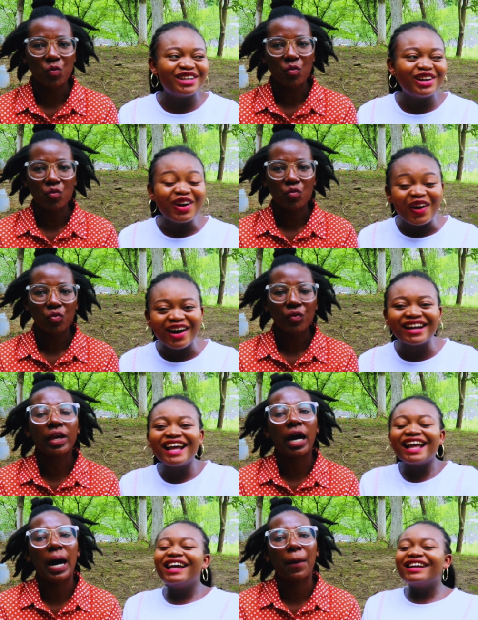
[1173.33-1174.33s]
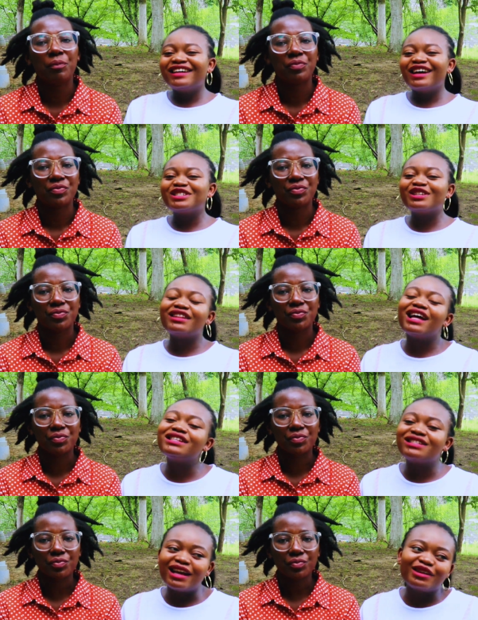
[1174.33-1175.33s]
Speaker 1: really long. Yeah. Yeah, so
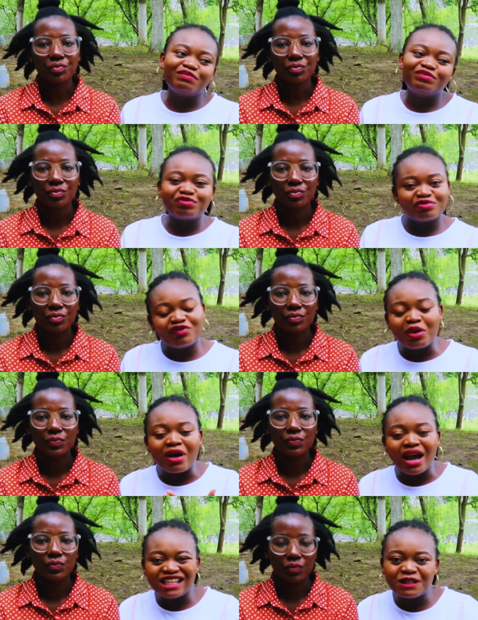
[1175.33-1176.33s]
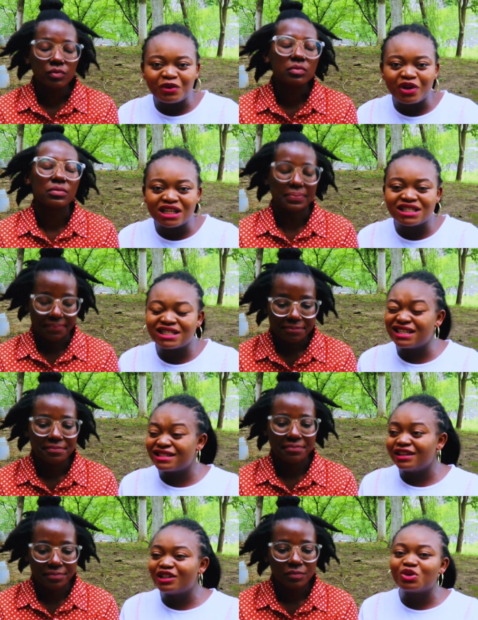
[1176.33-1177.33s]
that's like from our
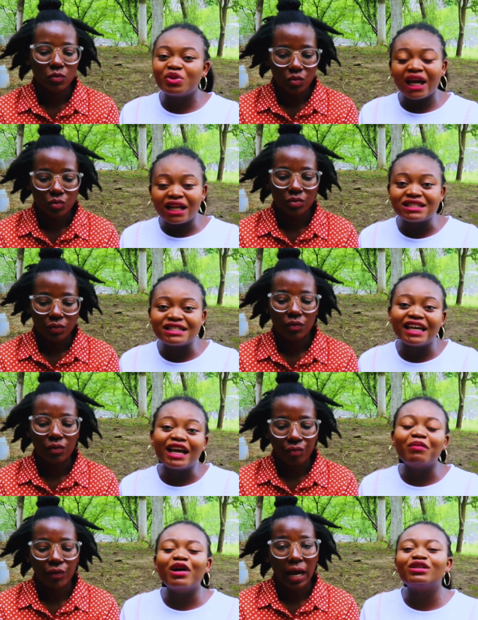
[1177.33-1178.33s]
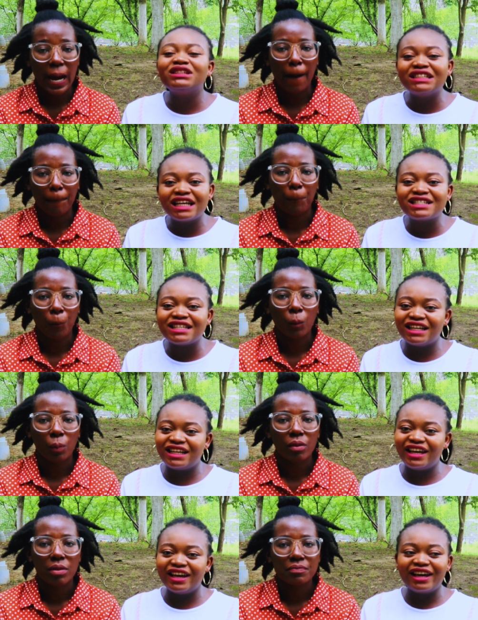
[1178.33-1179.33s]
experiences, the little we can say about yeah.
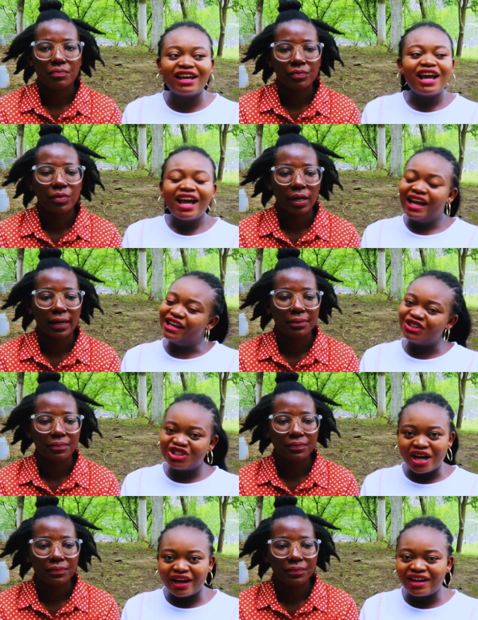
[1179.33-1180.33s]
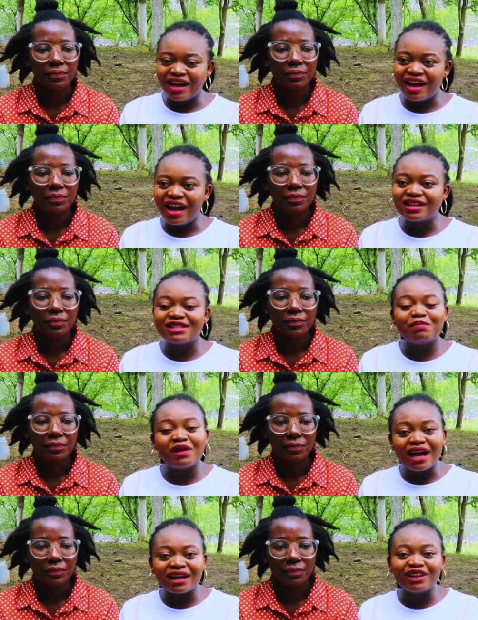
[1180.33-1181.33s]
dating here yeah. in China as
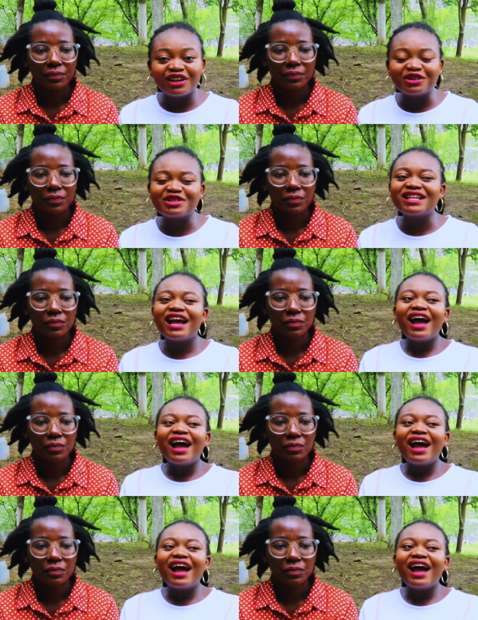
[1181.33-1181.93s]
black girls.